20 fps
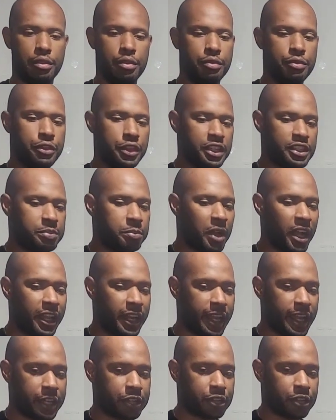this might
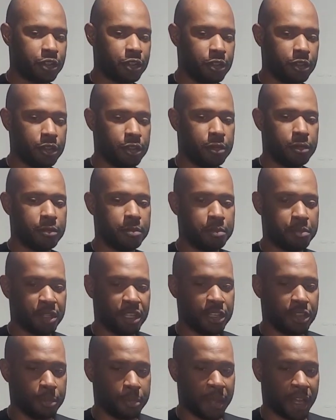actually
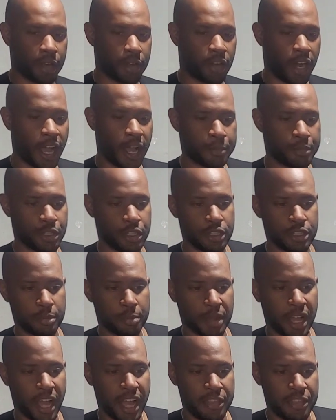be the better option to
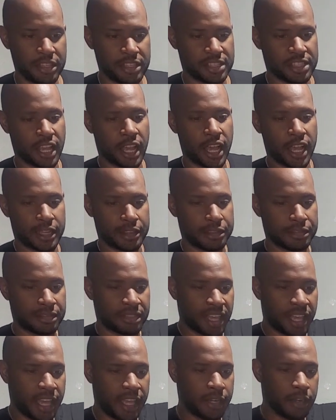buy the stock
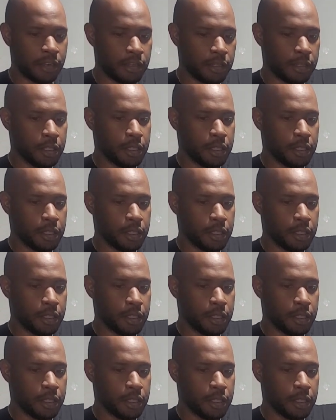that